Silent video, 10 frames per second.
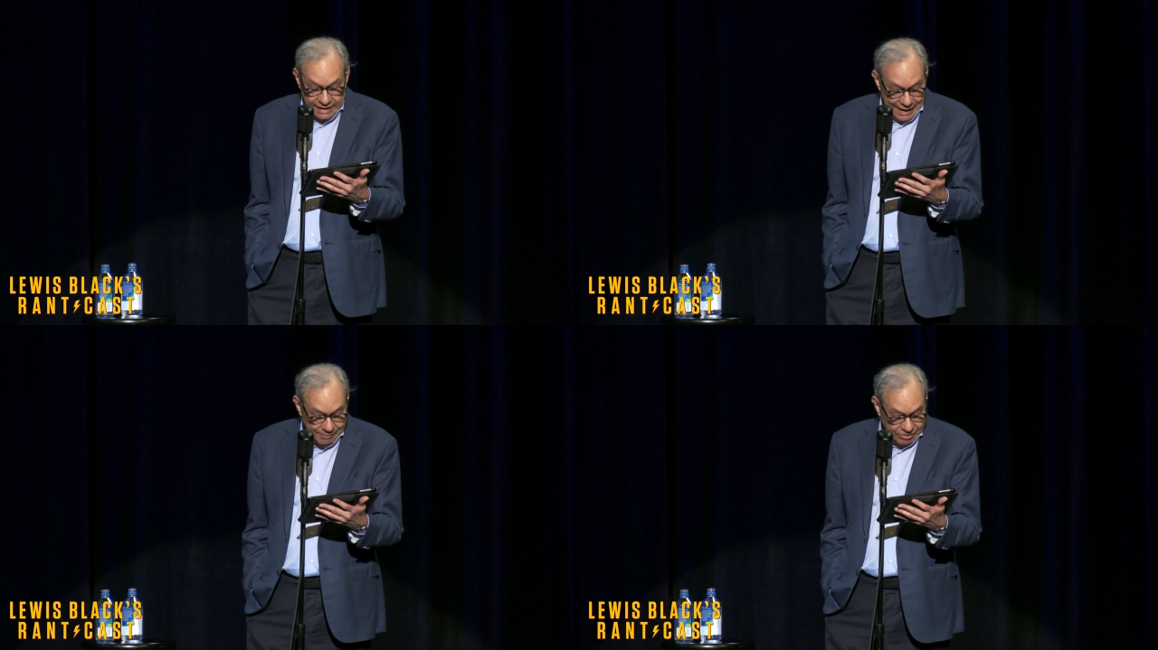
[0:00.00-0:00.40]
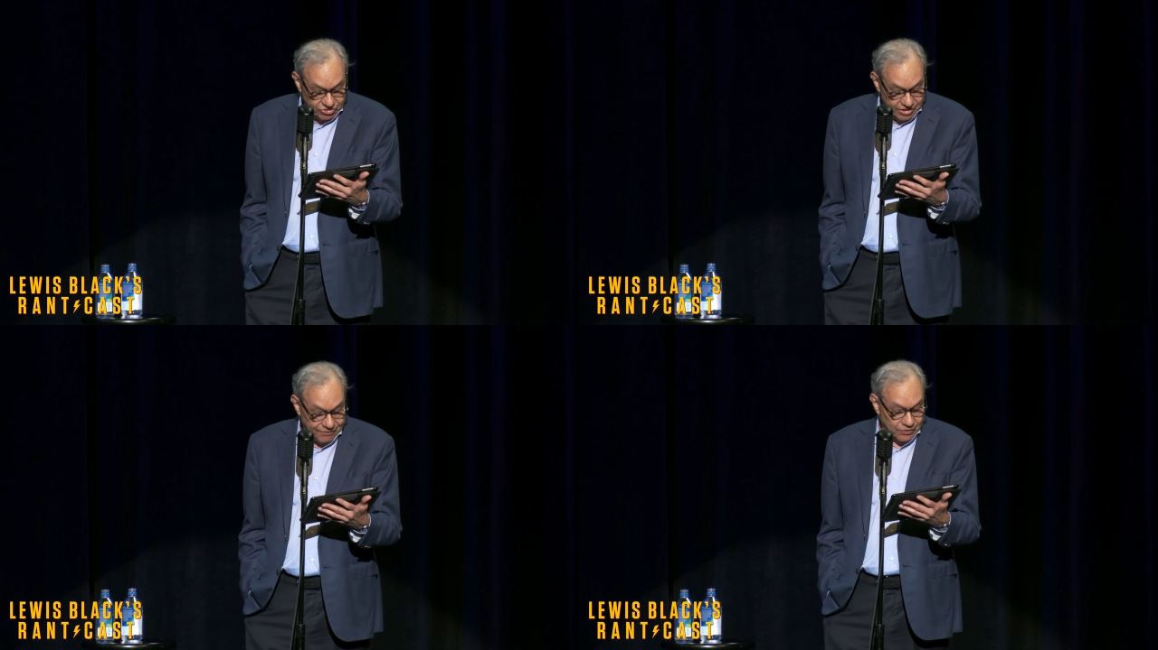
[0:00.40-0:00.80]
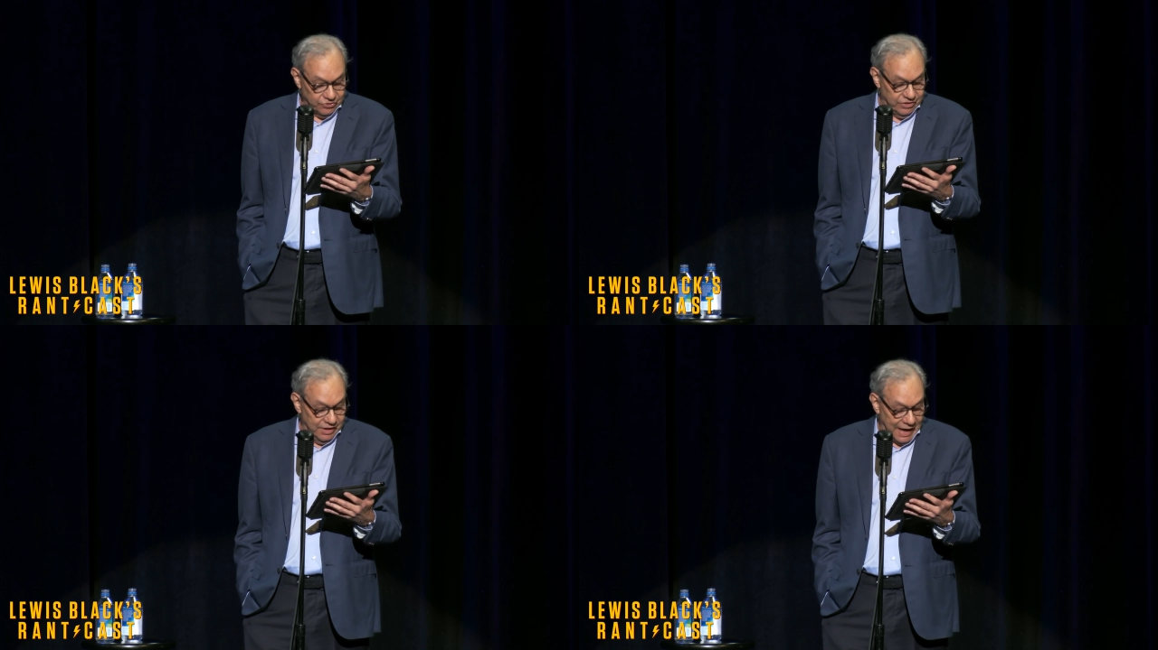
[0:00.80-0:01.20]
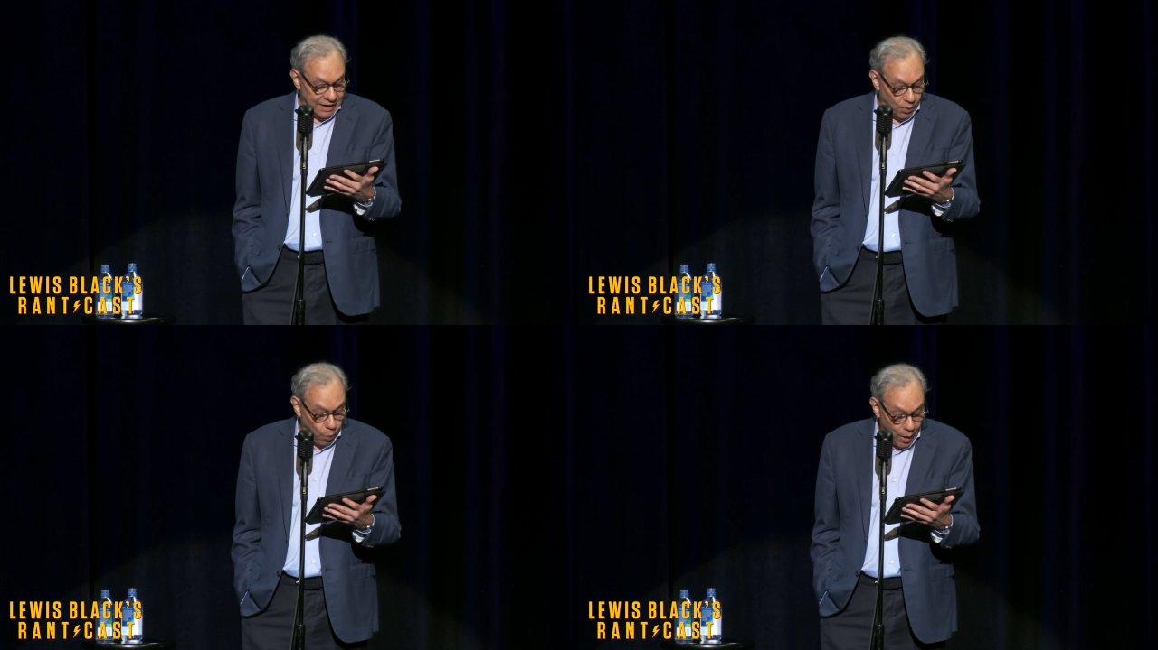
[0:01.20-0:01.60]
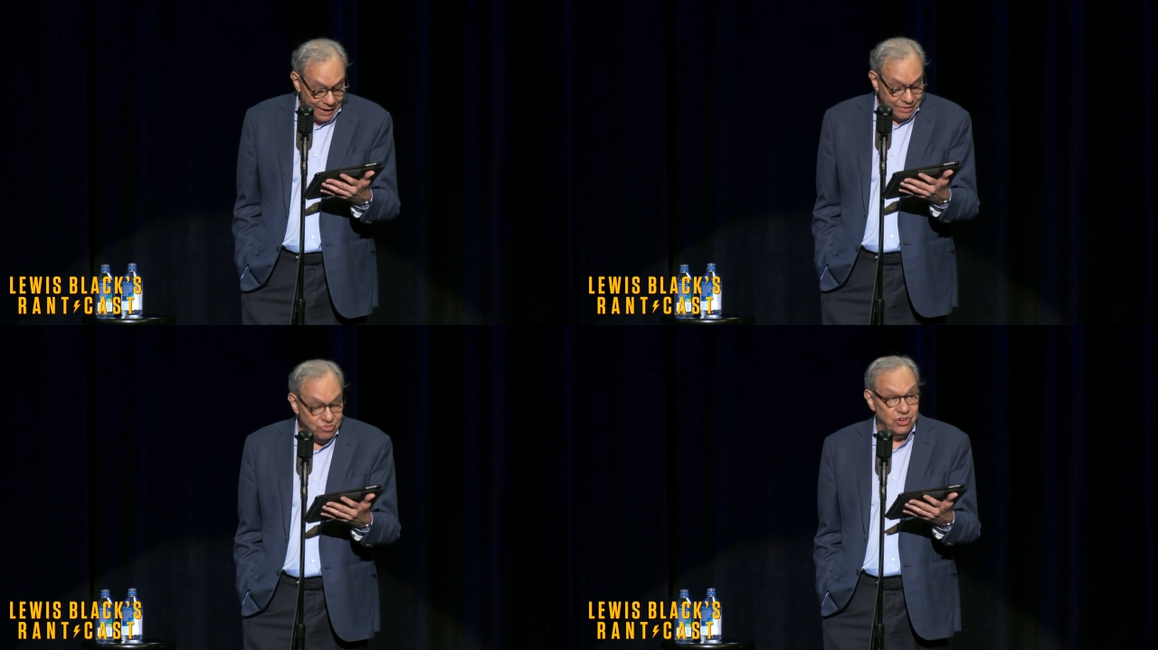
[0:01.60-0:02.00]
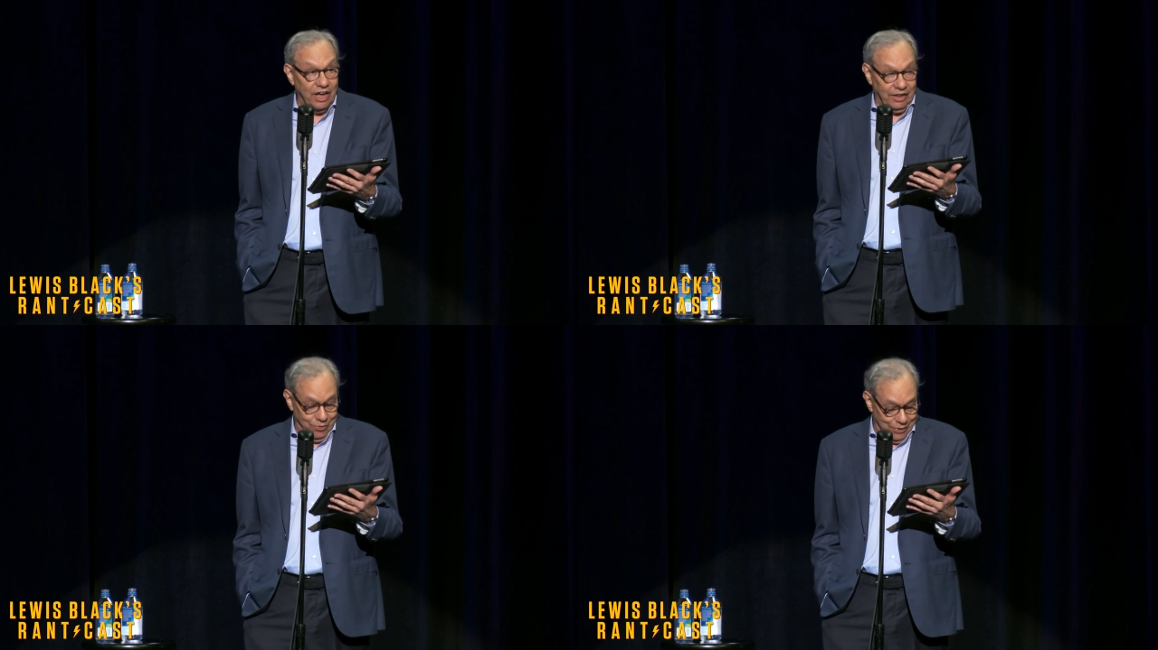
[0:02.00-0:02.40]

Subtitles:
Thomas Jefferson had a wine jelly